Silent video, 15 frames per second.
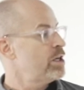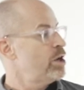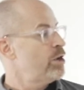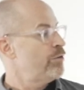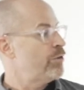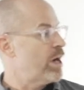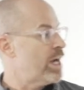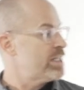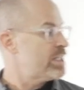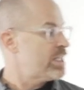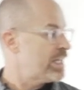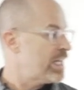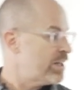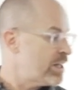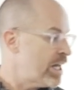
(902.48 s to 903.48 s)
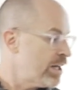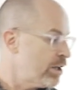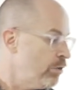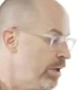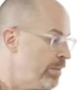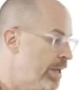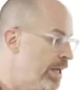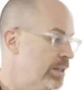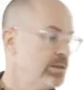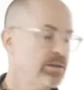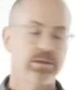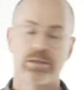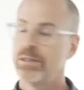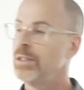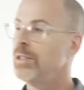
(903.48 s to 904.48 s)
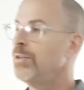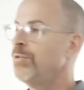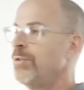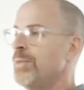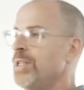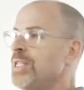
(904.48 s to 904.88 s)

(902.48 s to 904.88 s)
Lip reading: for us to get that agreement from the